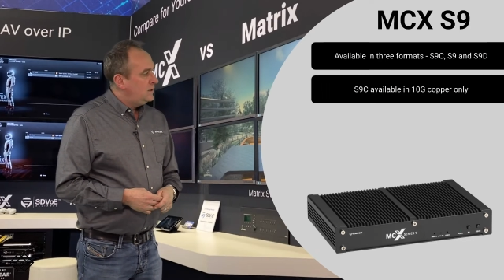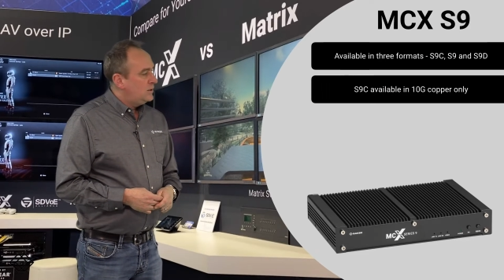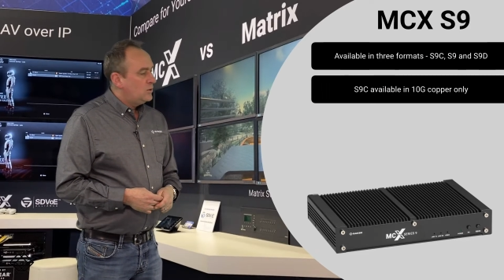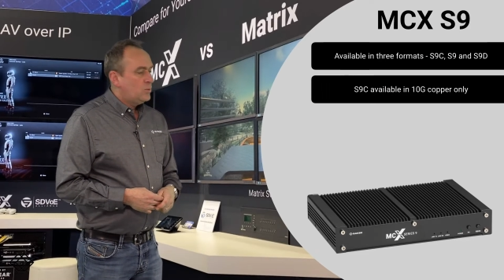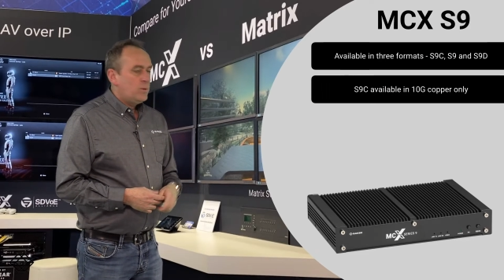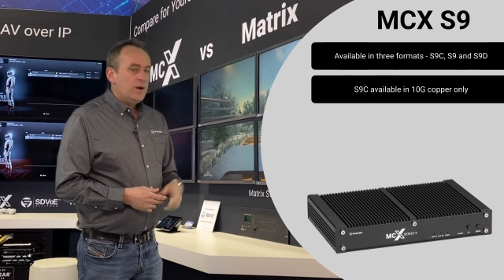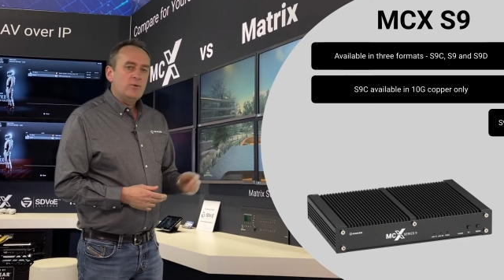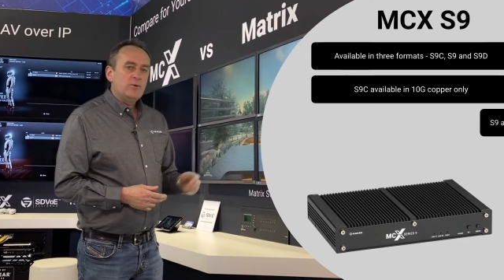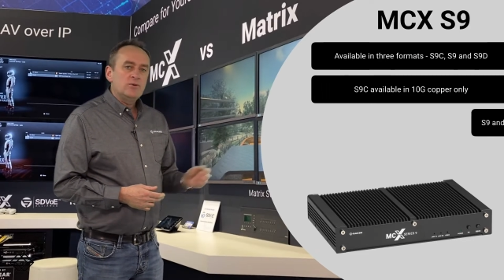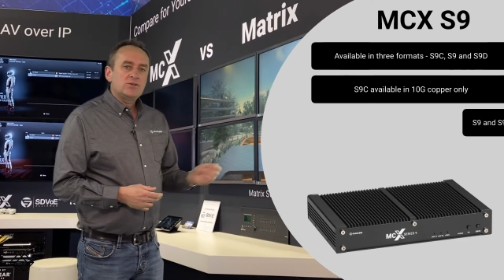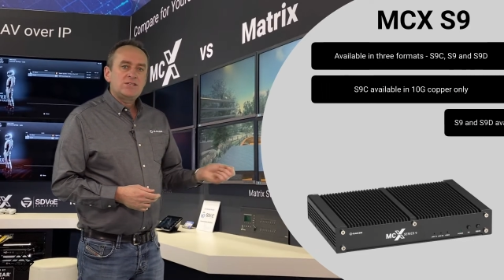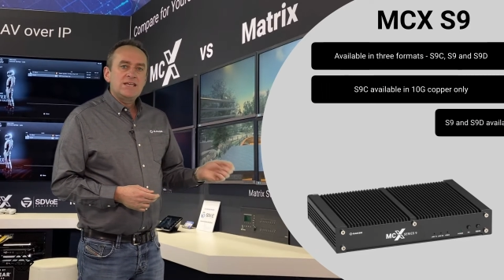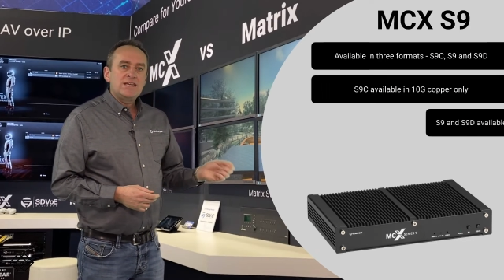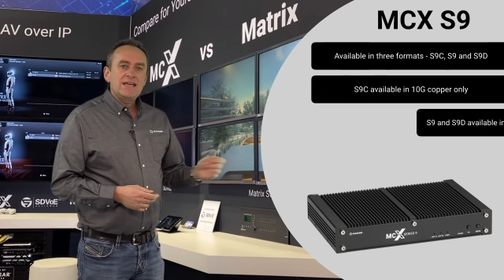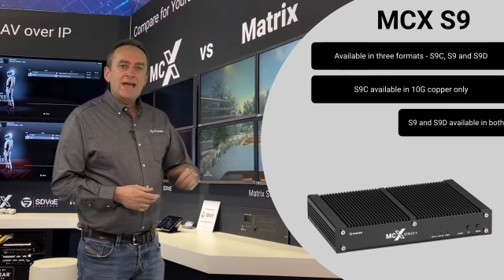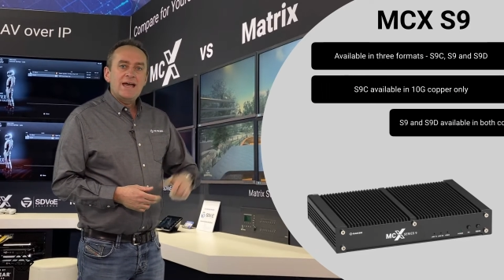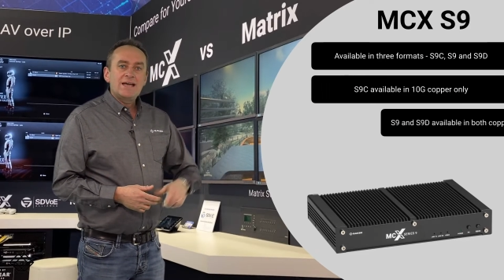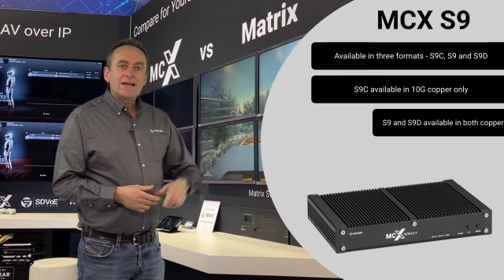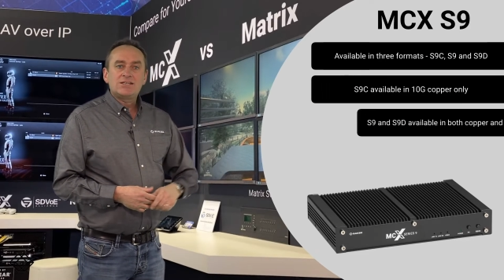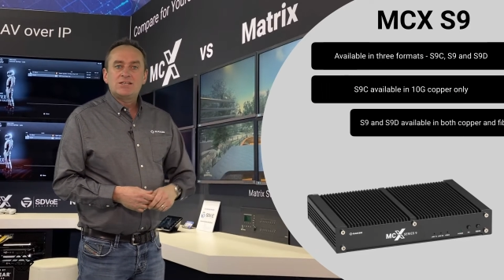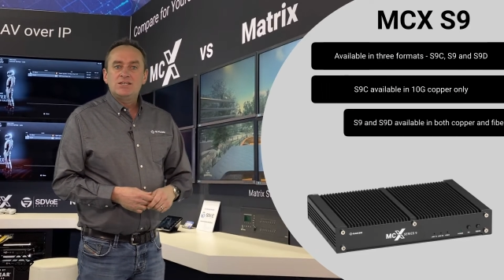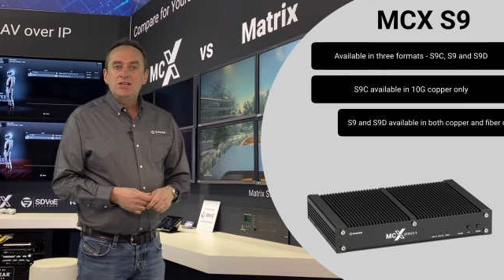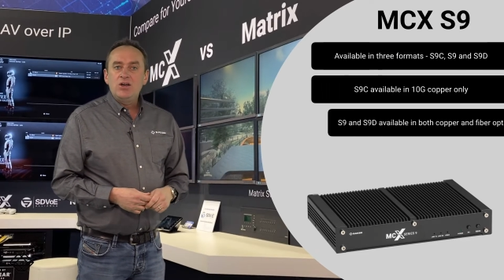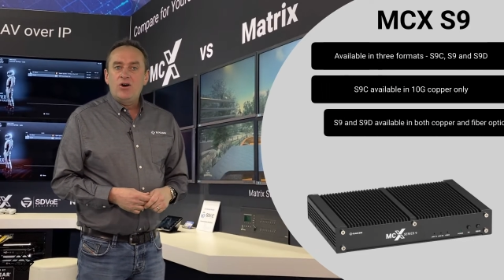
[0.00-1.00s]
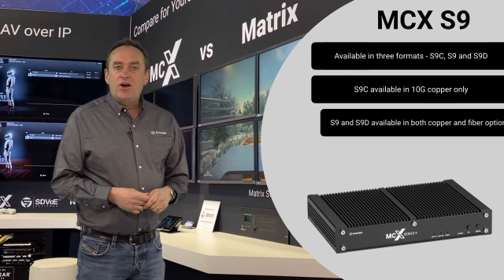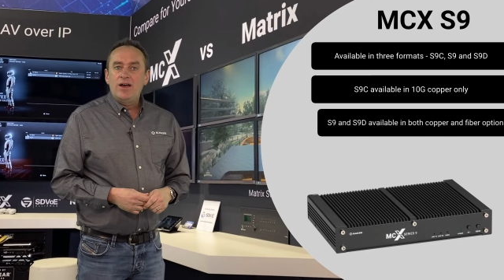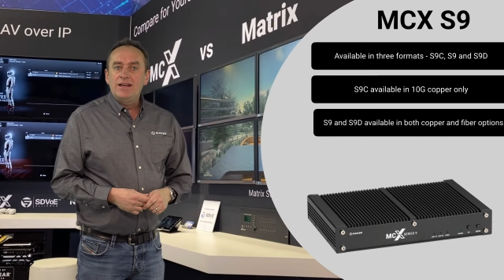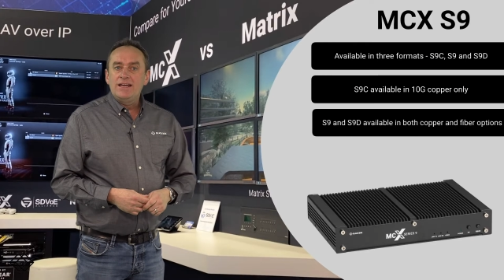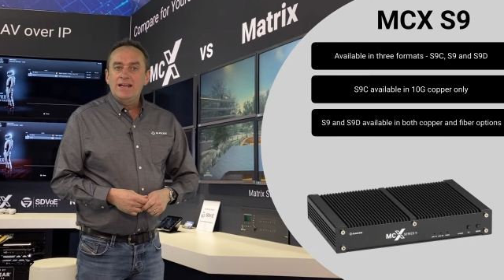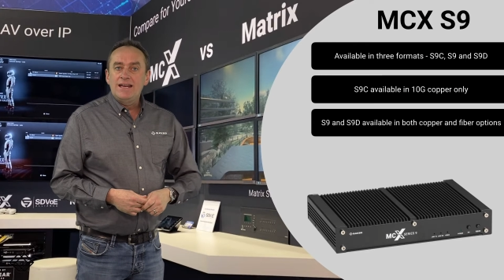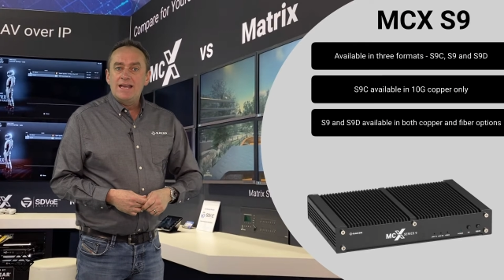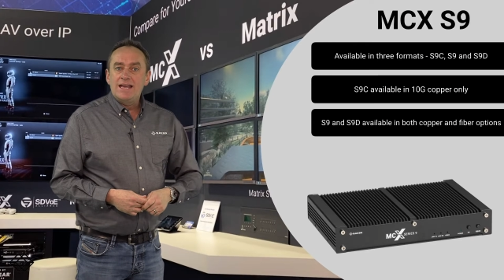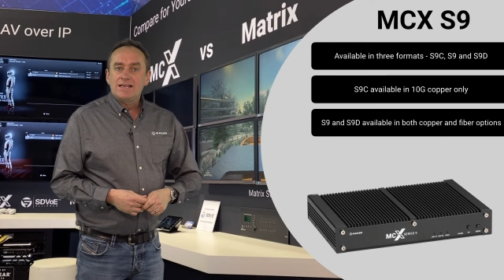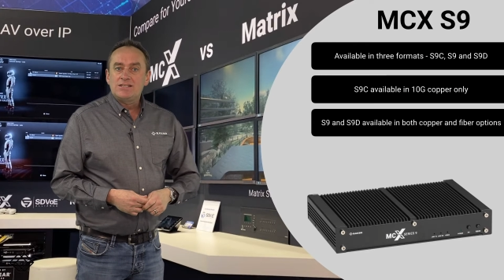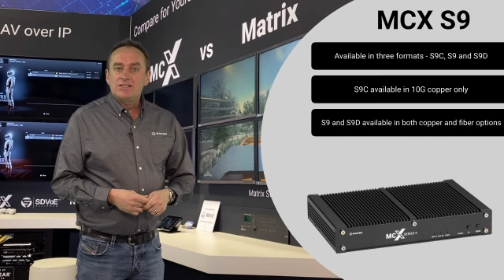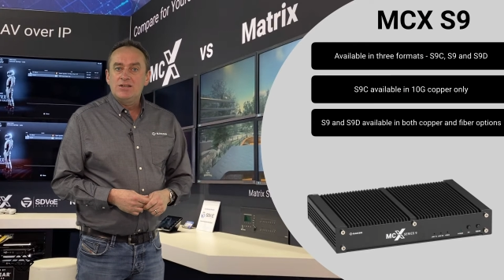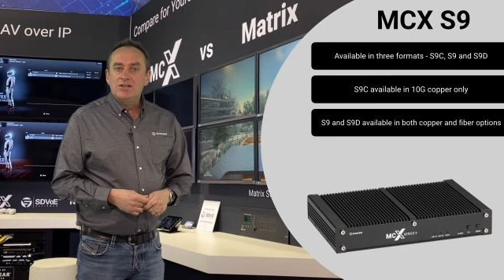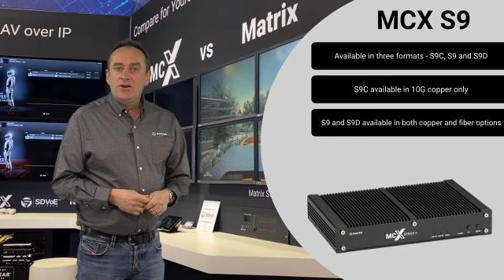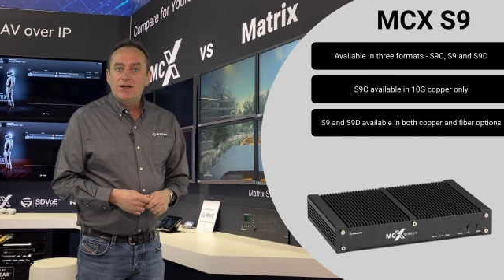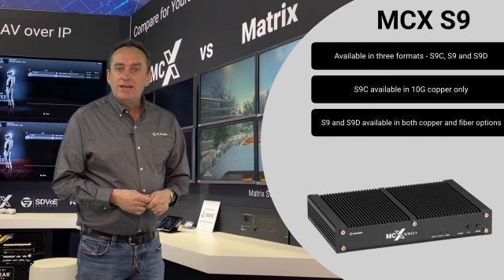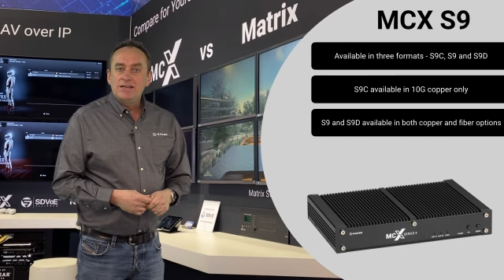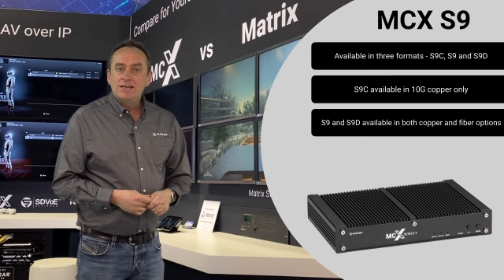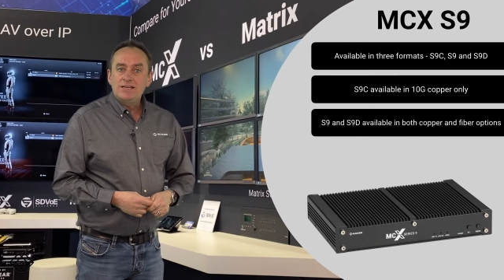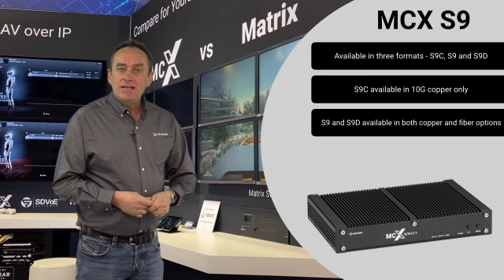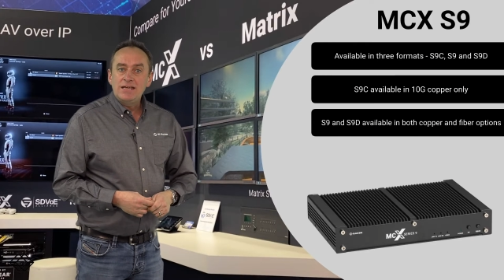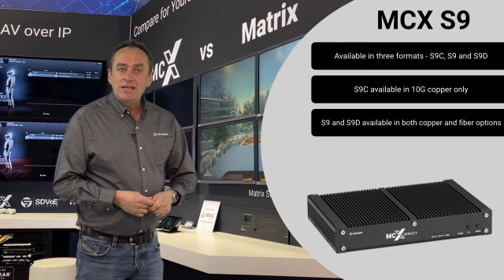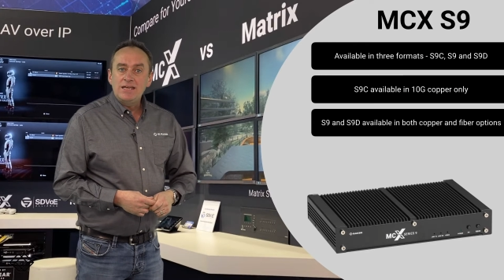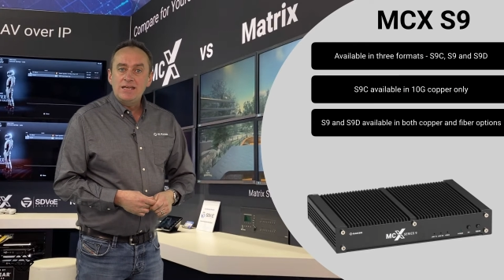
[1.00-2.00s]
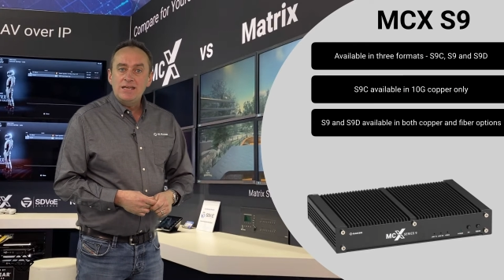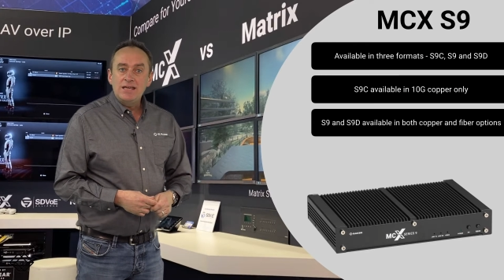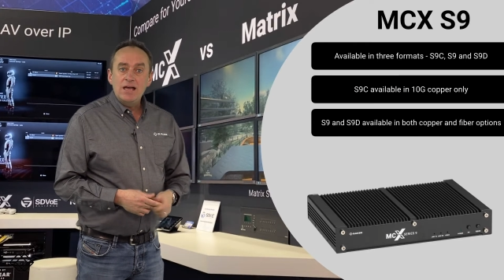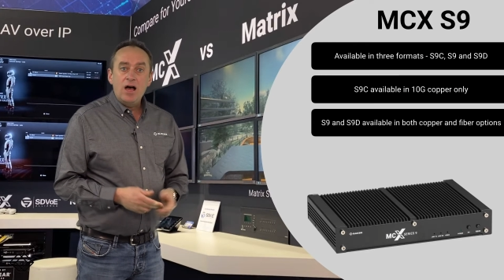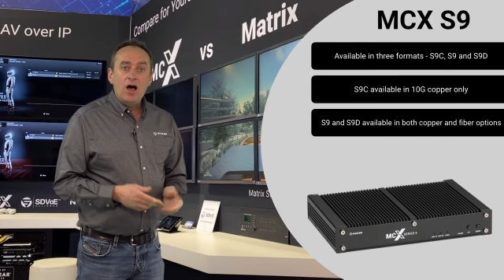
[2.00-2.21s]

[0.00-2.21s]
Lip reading: whereas the S9 and S9D